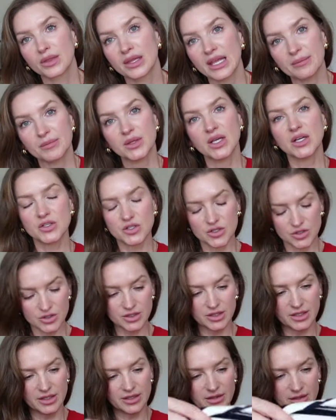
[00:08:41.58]
I'm not
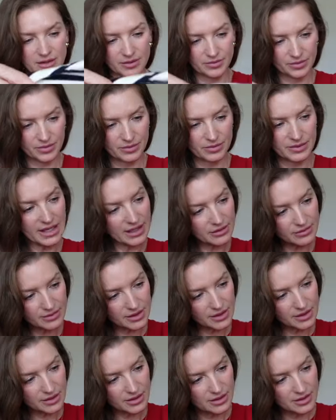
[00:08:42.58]
sure.
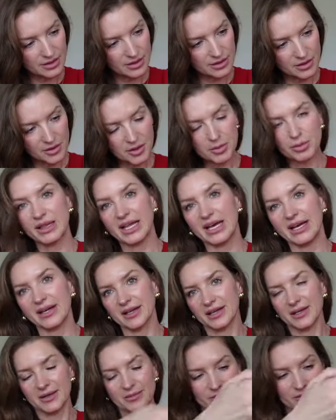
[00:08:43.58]
Navy or
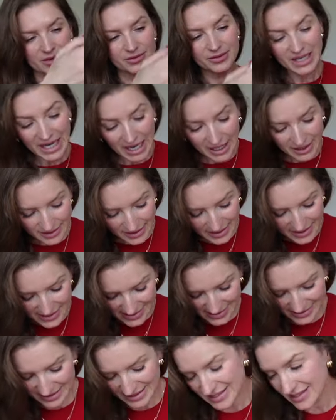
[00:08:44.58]
black.
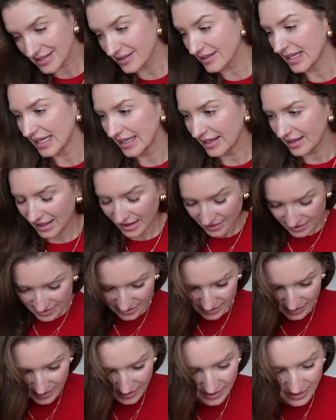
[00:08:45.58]
Regardless, I still like it.
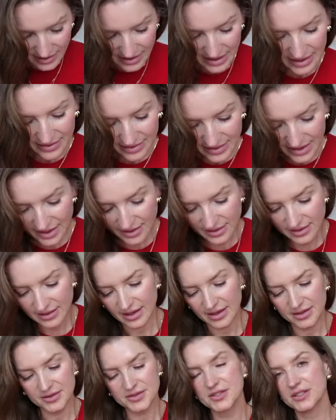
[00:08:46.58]
And then
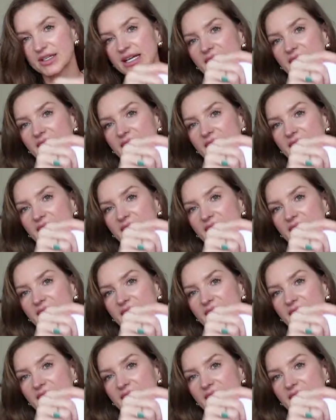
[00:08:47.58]
I also